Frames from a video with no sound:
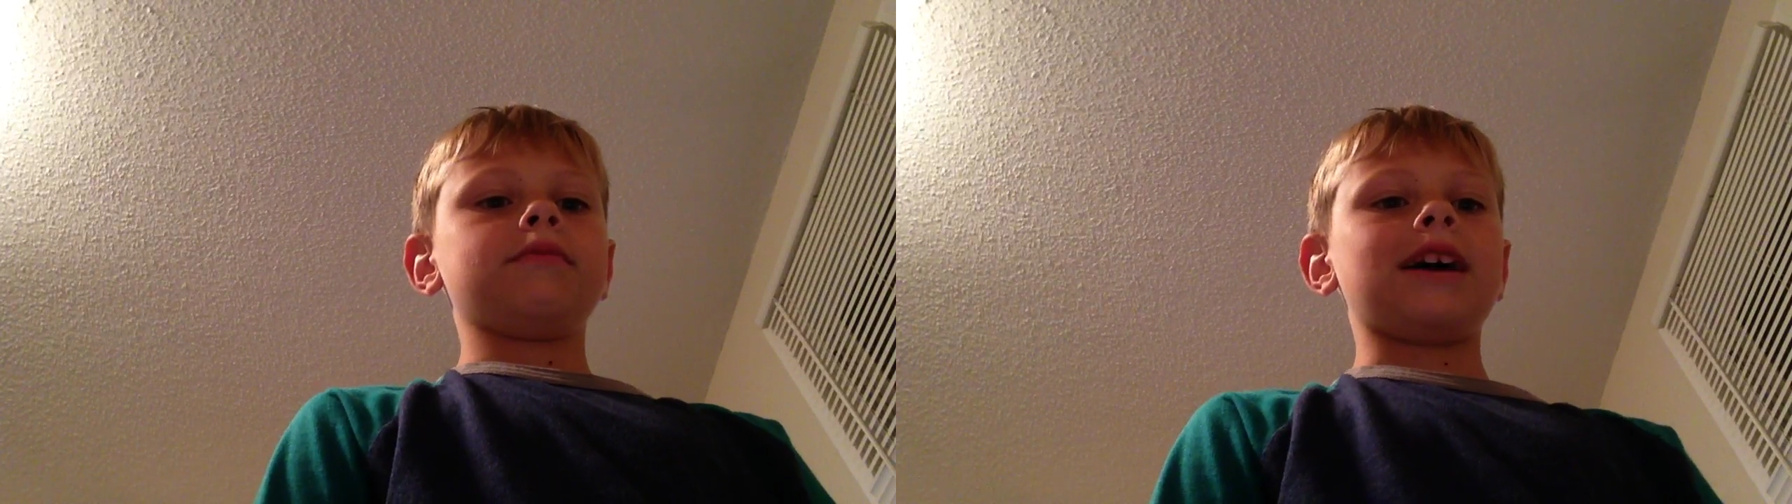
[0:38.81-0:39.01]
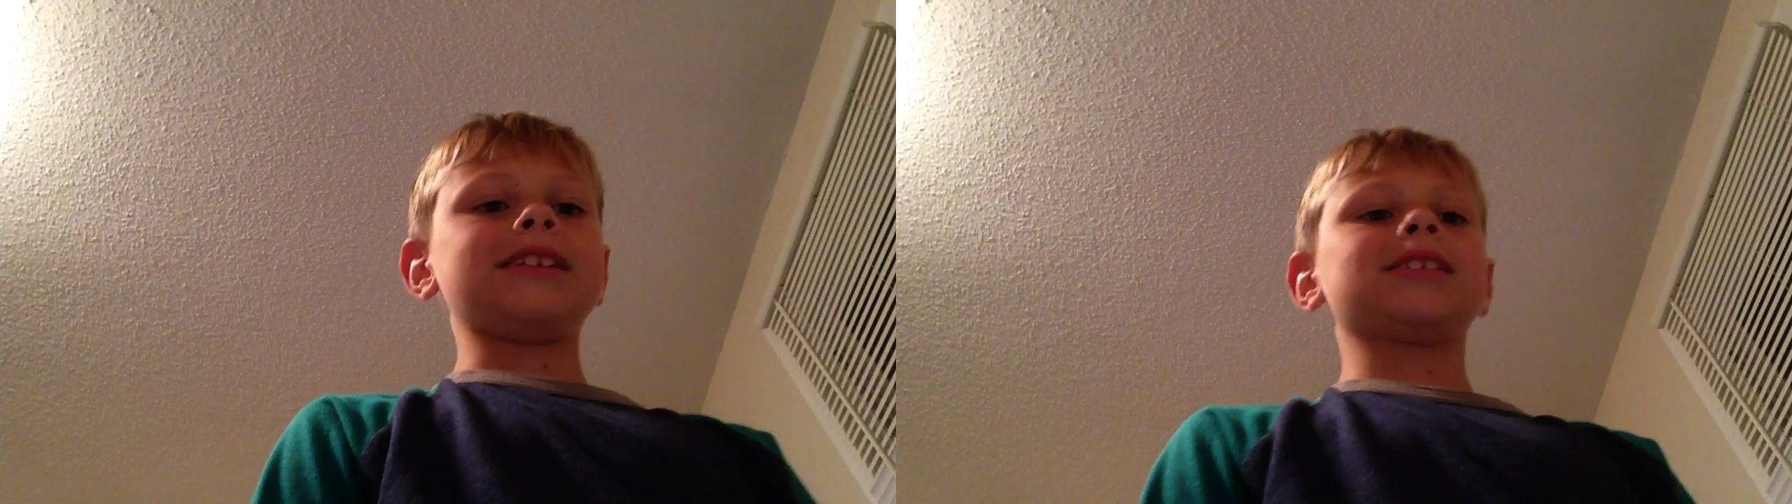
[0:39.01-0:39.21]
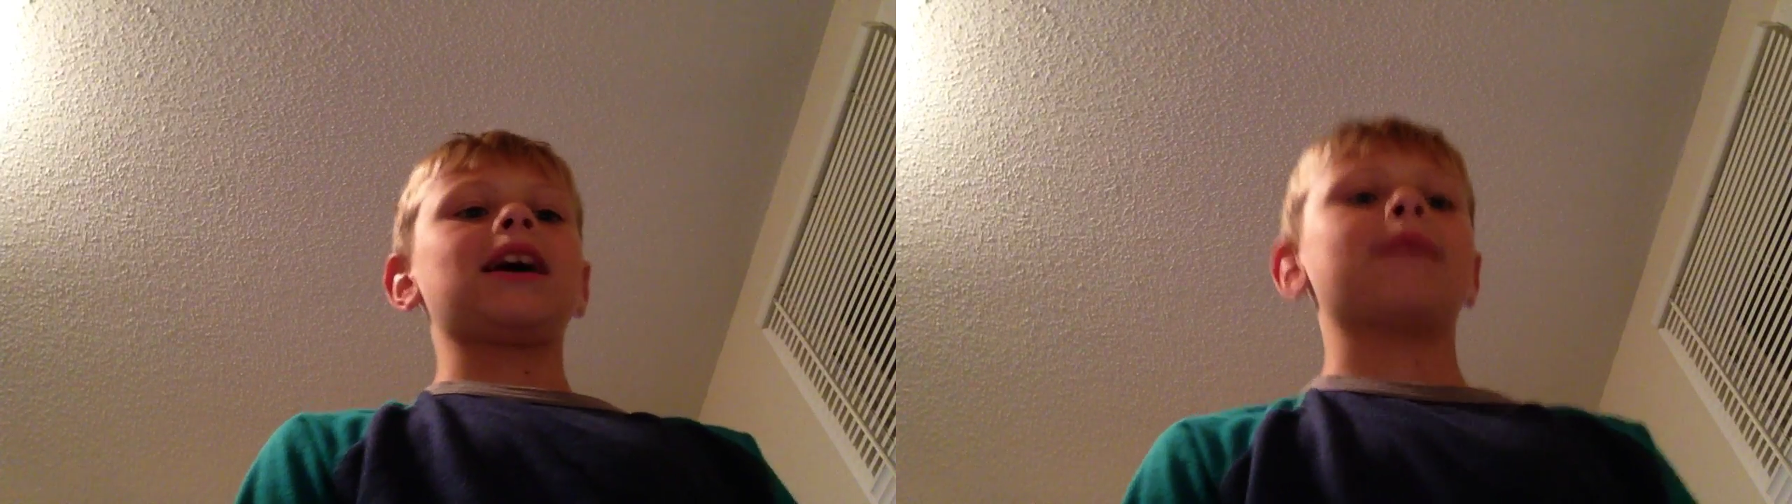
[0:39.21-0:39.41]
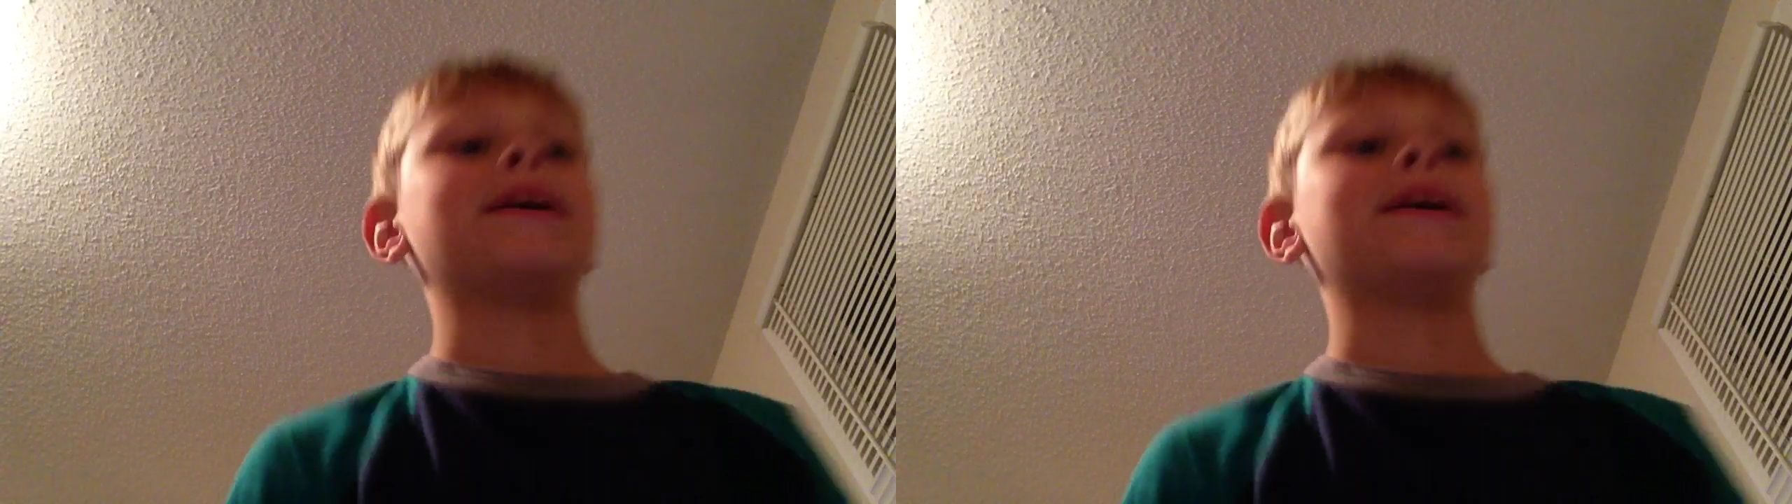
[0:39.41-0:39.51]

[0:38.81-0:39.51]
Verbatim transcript: I just like